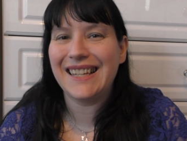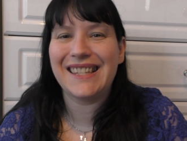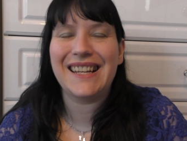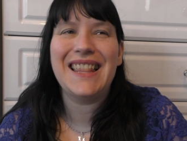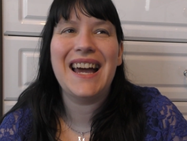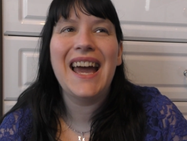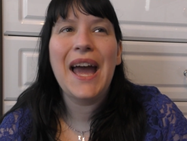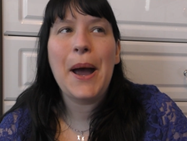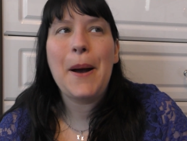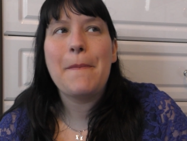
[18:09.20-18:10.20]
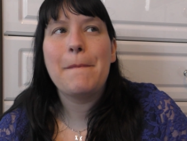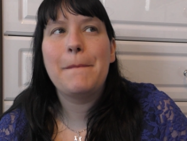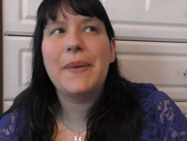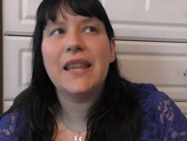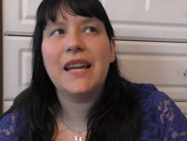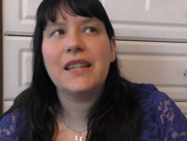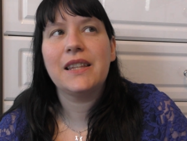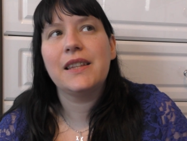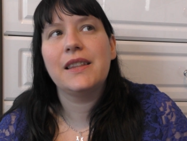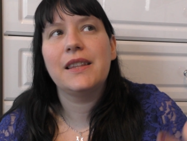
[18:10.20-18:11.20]
things like that. But
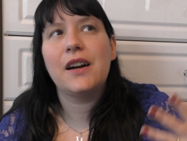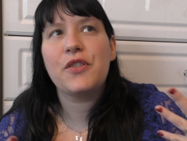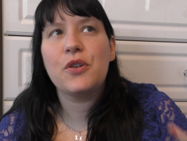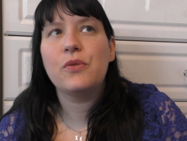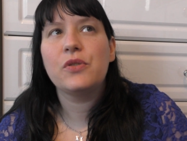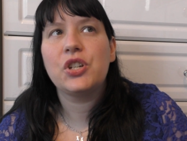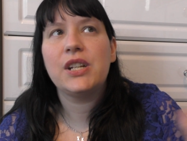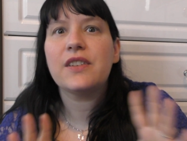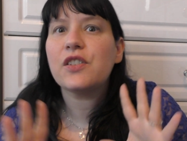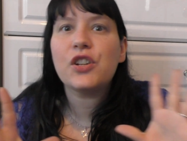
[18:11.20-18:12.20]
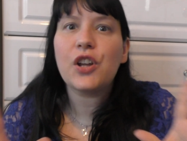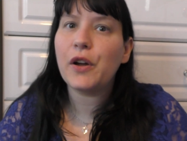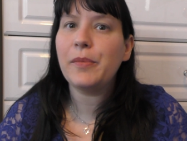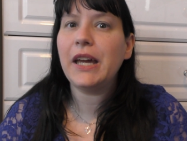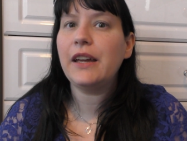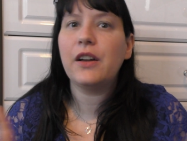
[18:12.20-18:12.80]
then I thought, she doesn't know me.